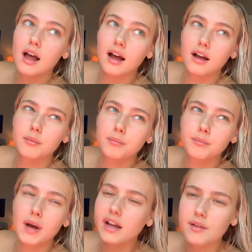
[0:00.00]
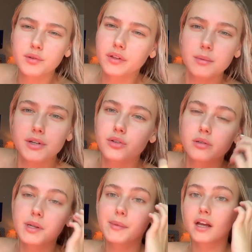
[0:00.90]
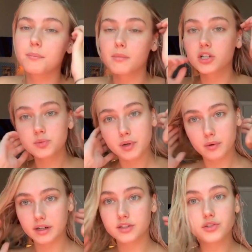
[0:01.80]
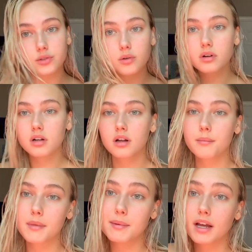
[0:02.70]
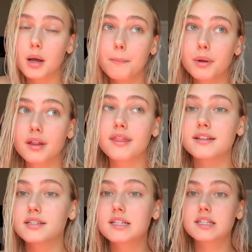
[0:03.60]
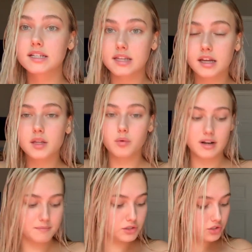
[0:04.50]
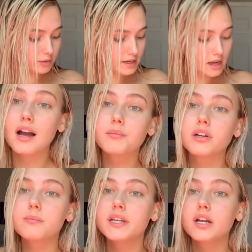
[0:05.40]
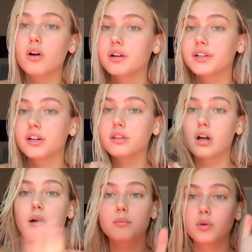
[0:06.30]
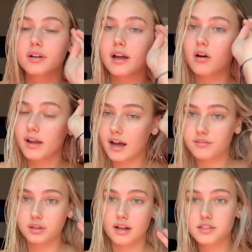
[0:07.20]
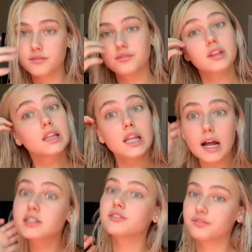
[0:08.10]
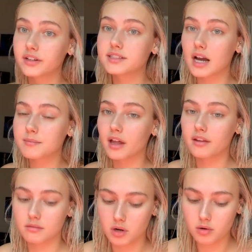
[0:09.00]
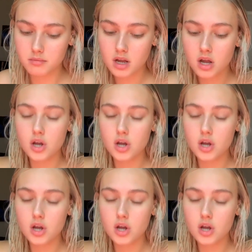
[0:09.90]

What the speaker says: I haven't really been doing my makeup much, but when I do my makeup, this is exactly what I've been doing. I'm gonna be on here a lot more now. I have lots of free time now that I'm home.